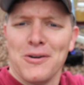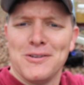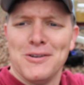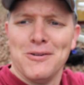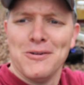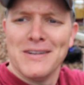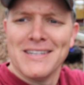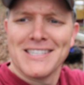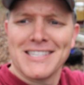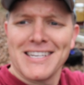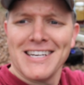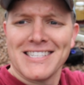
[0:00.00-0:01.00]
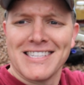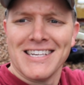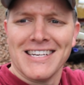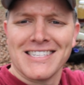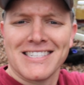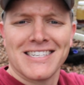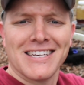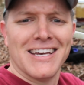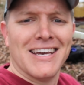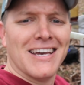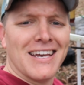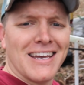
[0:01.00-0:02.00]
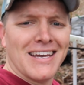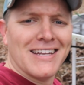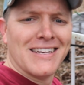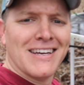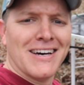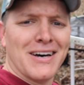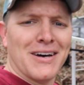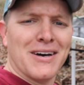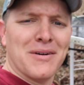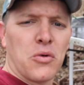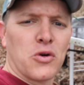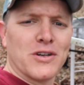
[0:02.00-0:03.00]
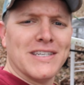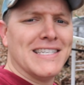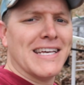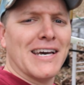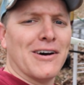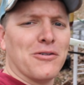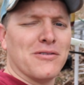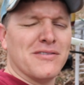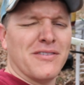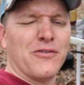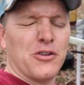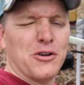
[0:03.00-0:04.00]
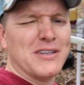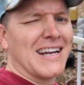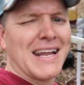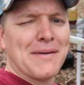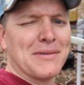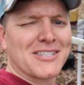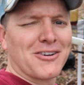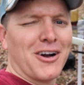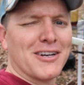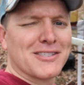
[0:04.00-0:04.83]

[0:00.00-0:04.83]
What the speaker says: going to discuss this in more detail. Fluid dynamics are